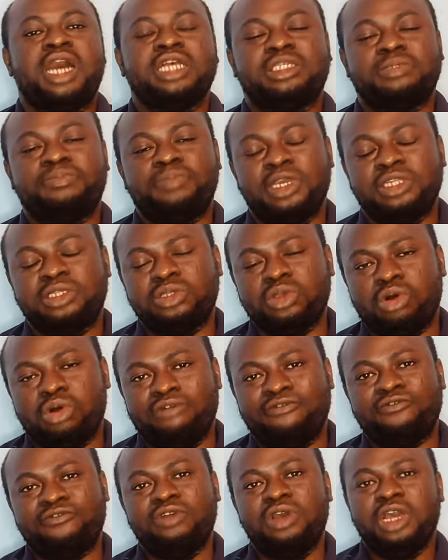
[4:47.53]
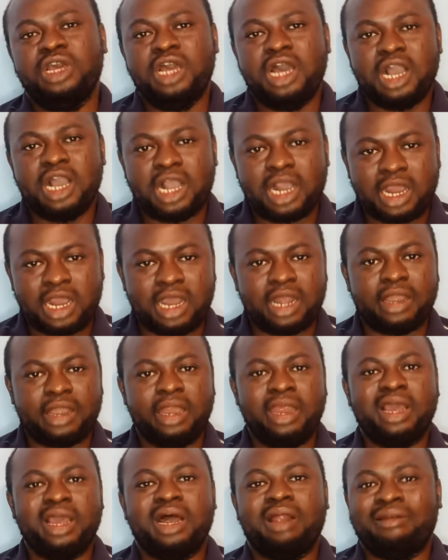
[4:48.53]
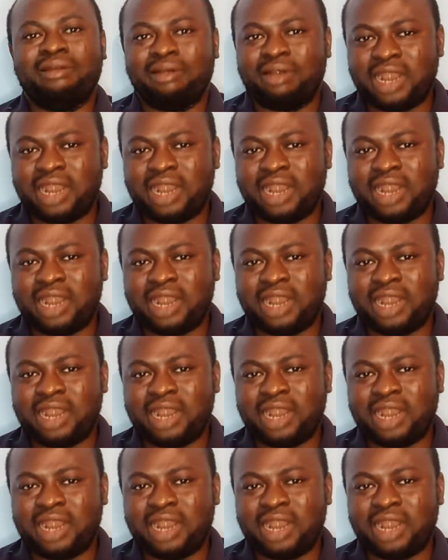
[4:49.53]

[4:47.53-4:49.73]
aspect of career.